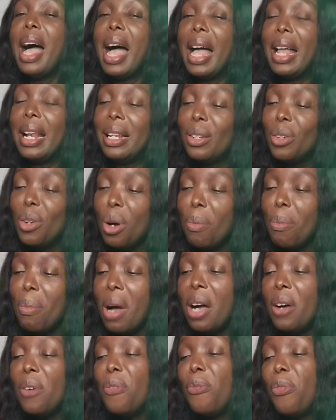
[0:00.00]
and
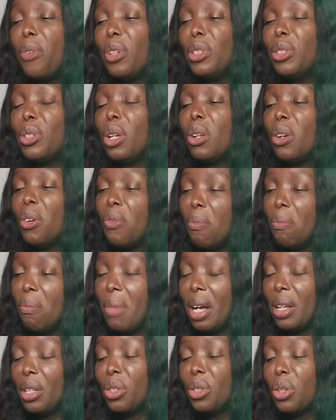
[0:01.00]
normal function of
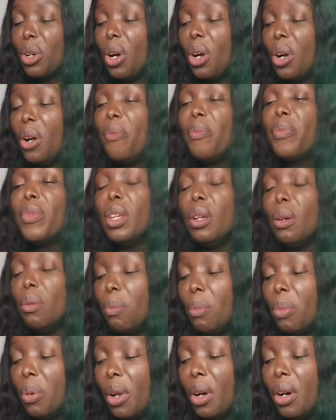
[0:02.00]
mature
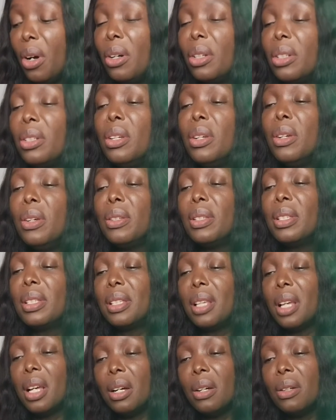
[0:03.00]
blood
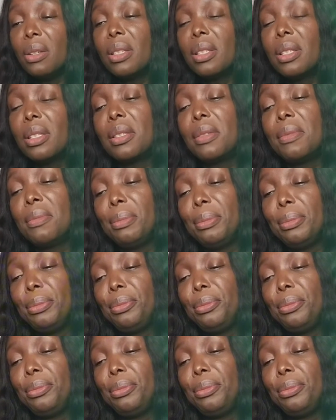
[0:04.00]
cells.